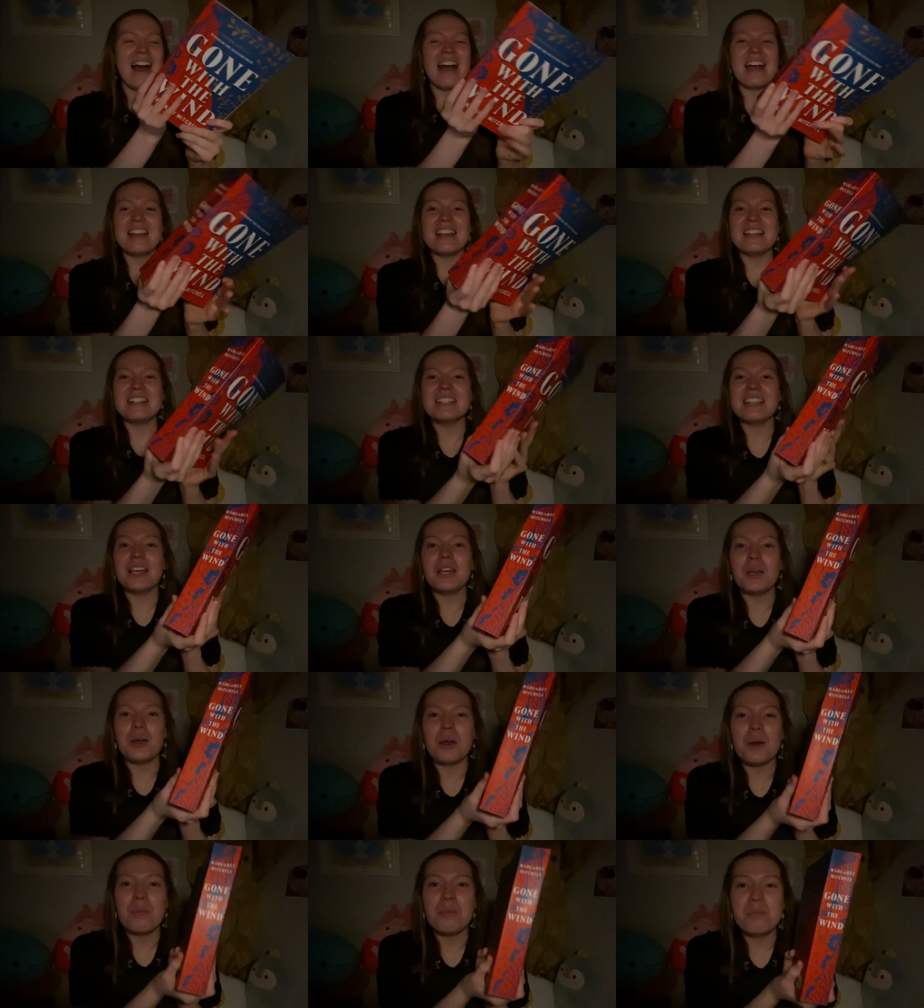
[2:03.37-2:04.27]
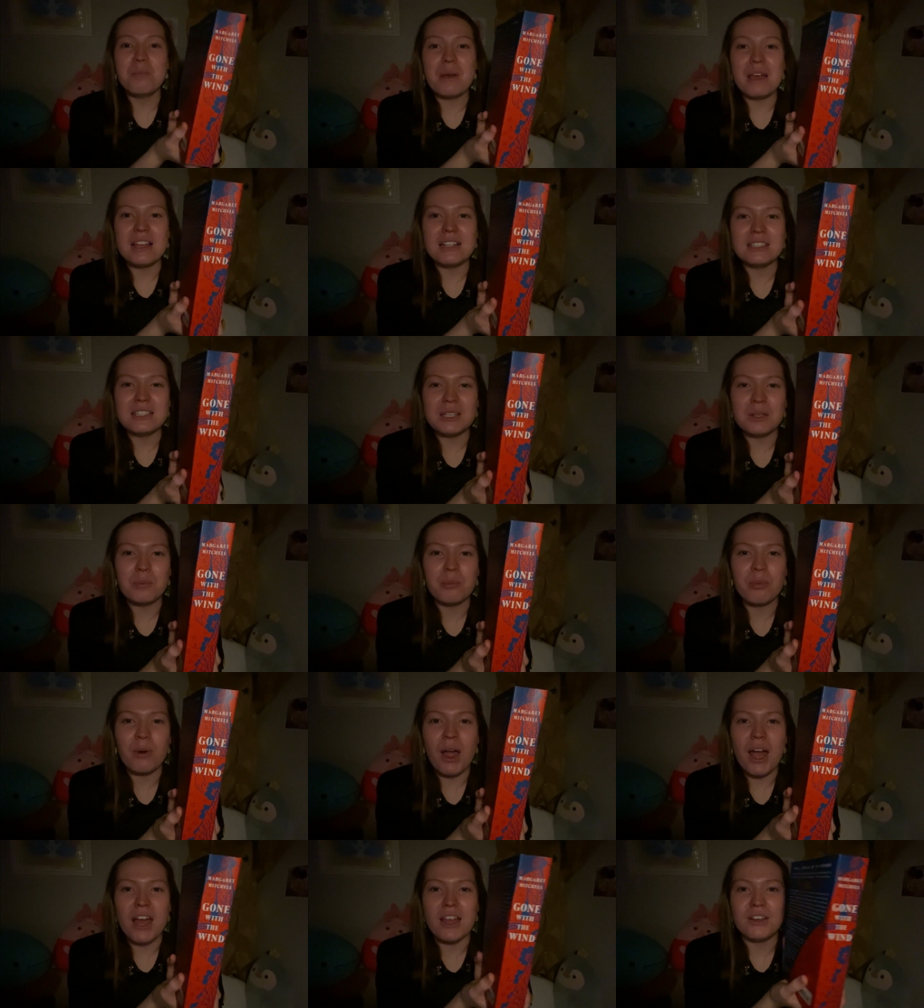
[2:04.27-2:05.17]
And it's like
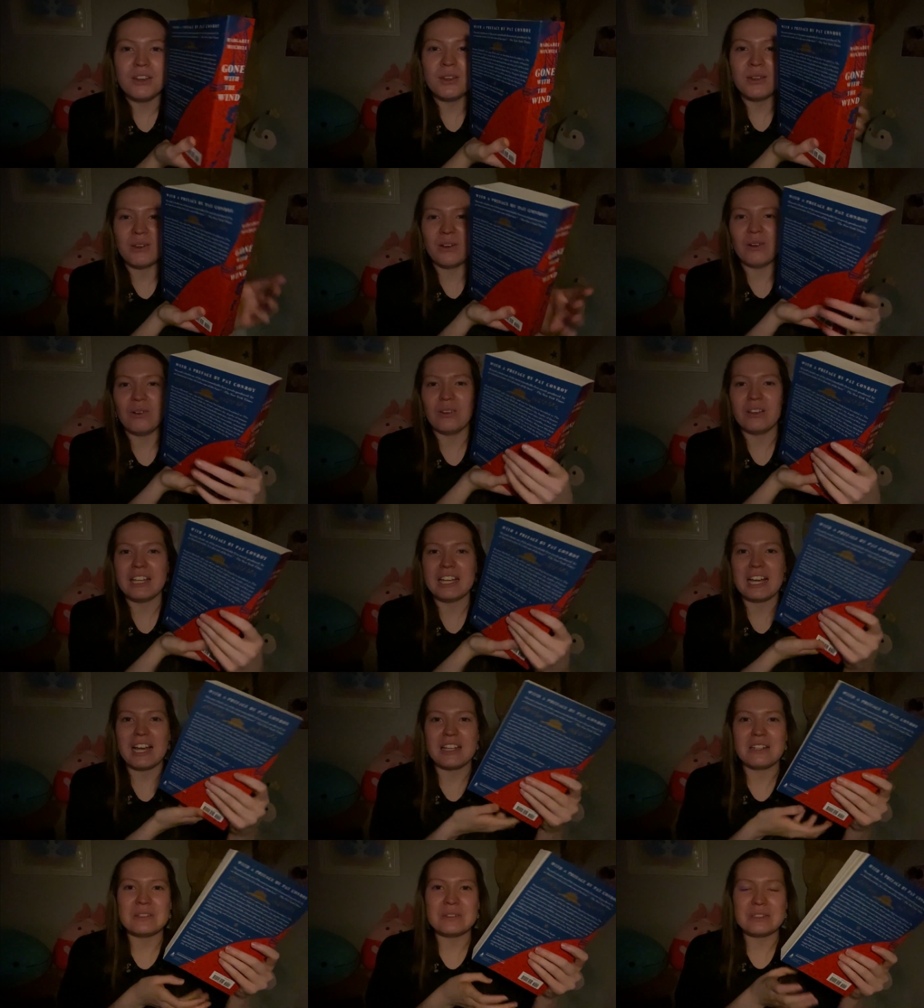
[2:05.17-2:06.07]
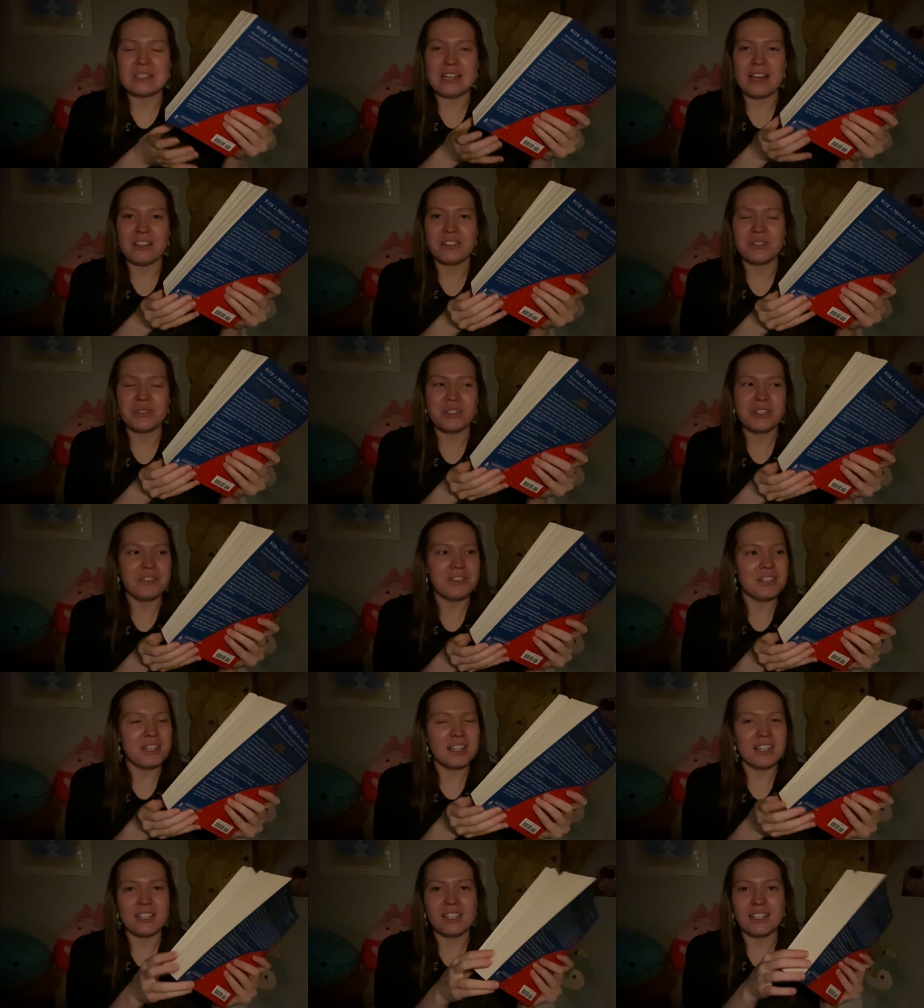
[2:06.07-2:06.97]
brand new. Like I don't
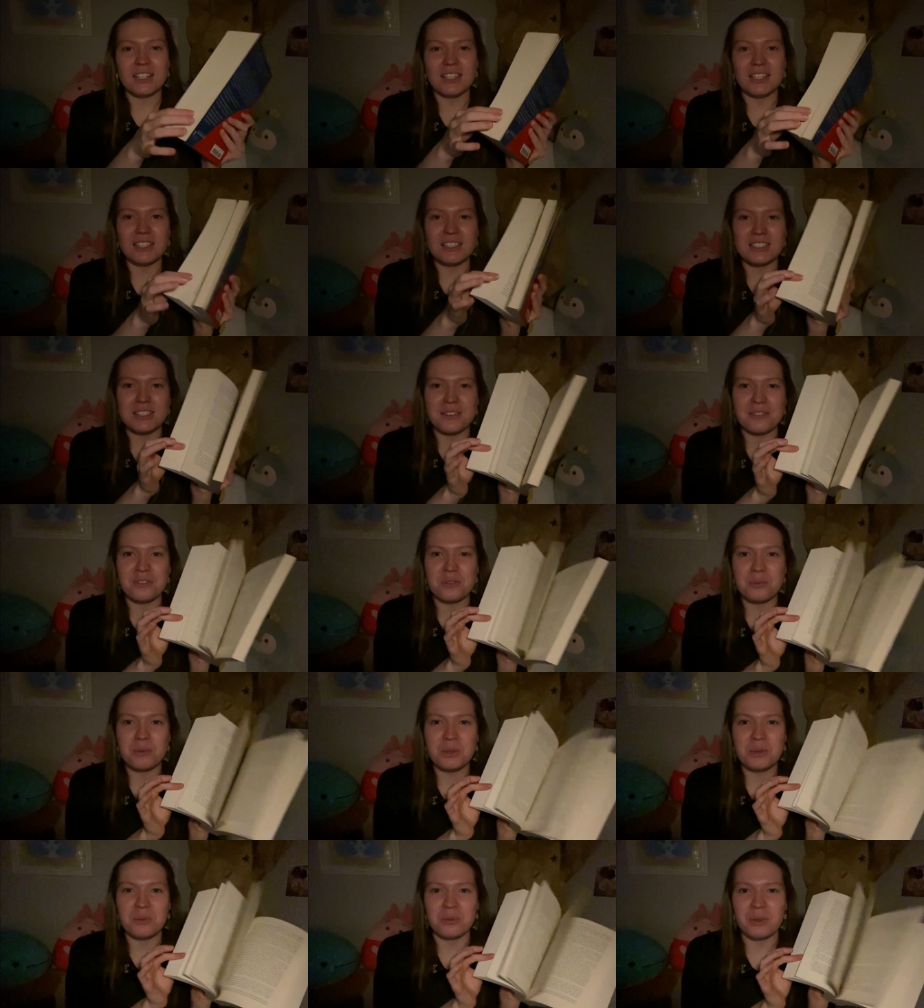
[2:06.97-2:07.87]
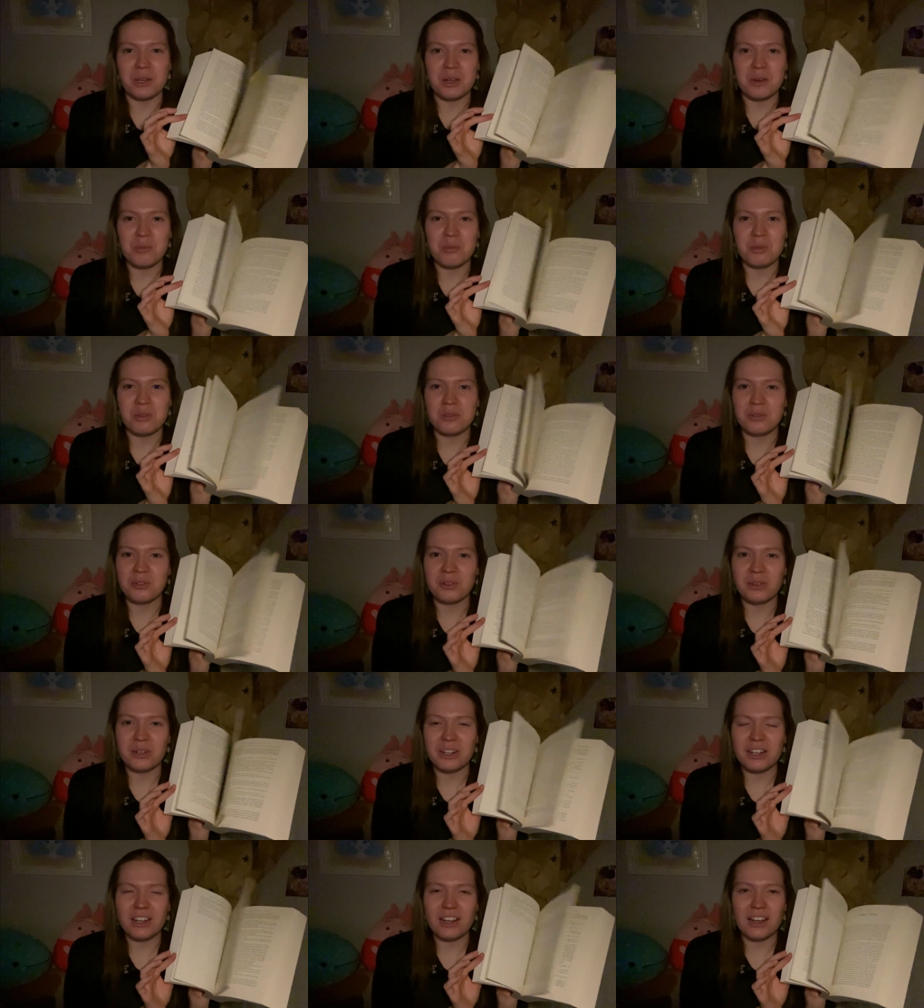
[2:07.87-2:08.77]
even think it's ever been read
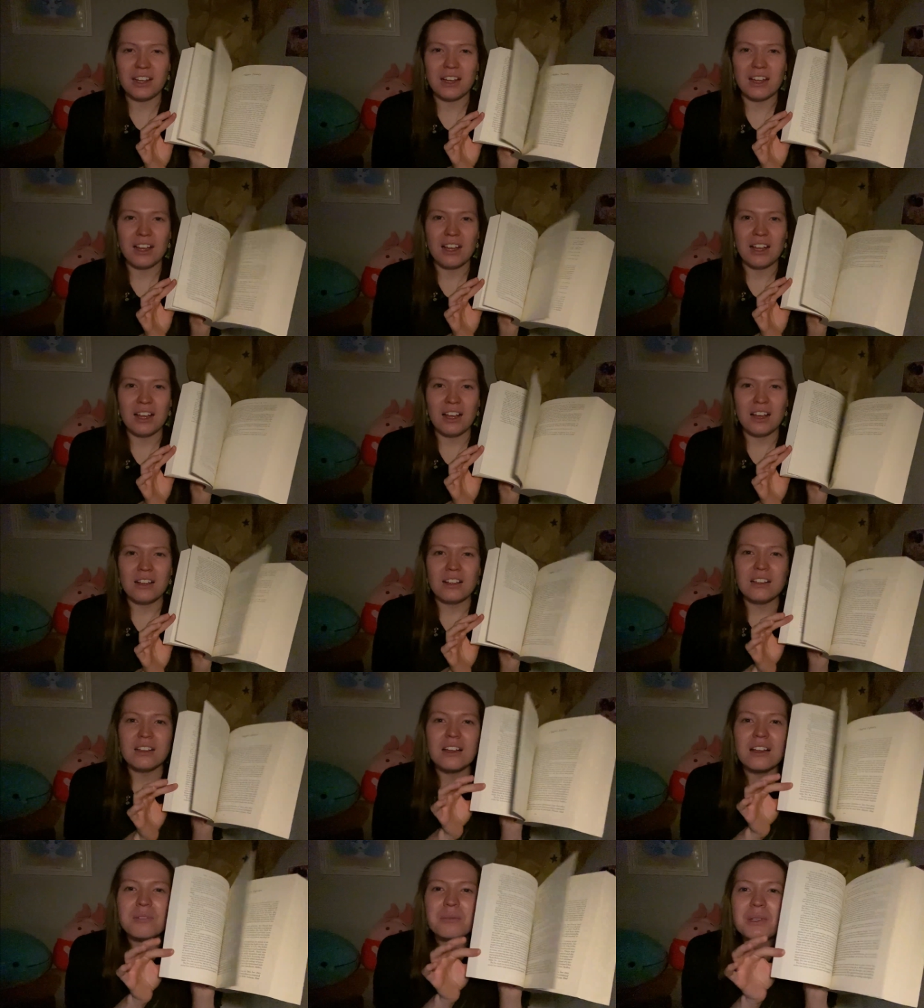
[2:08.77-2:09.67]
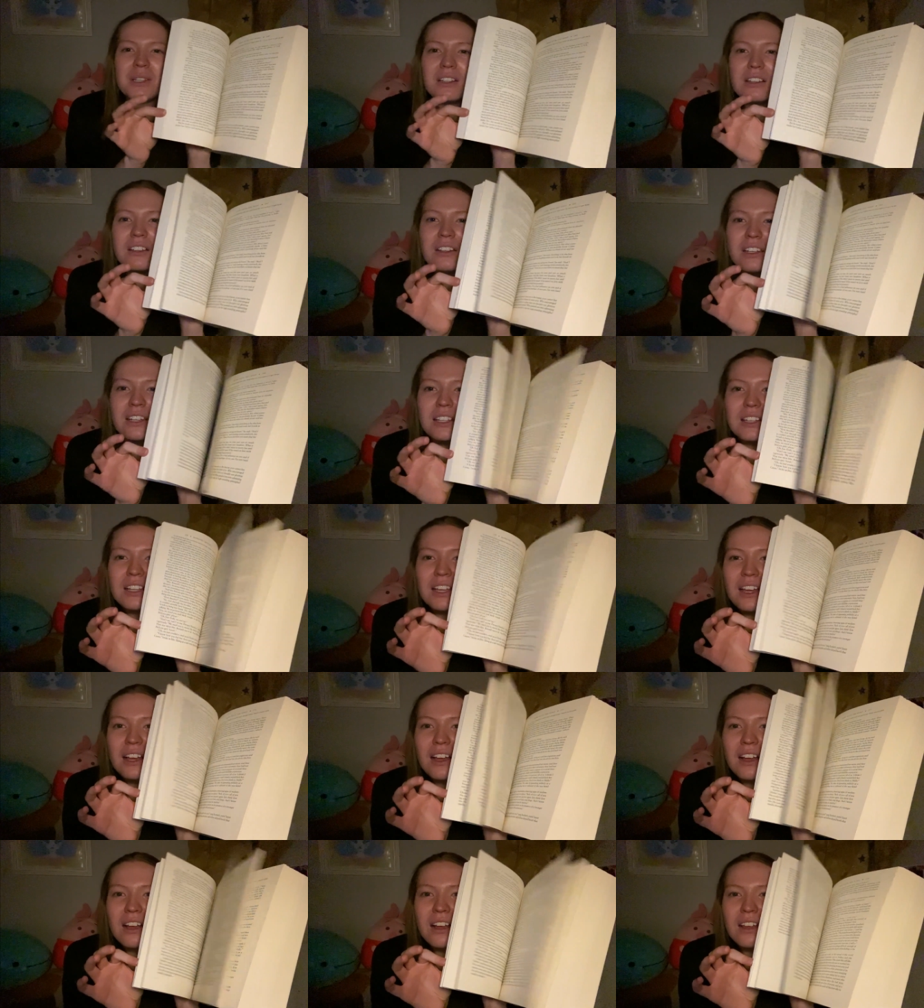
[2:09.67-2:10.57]
before. I mean, look at
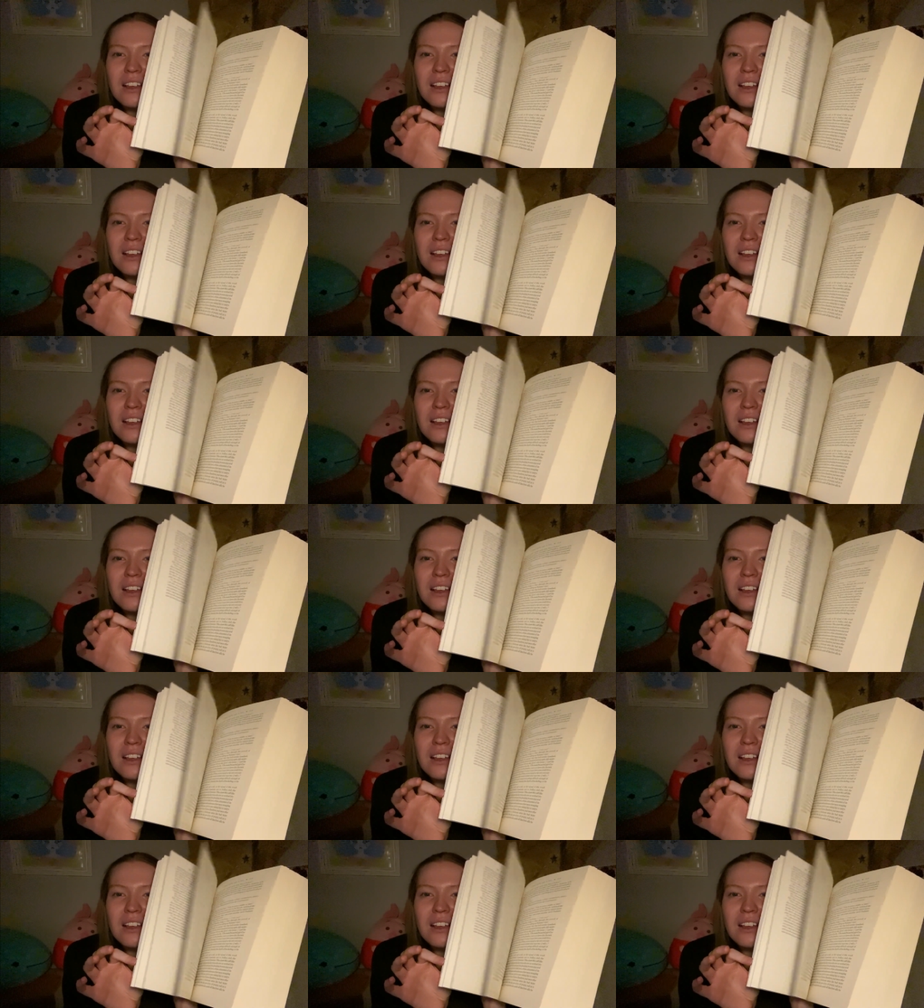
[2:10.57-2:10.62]
that.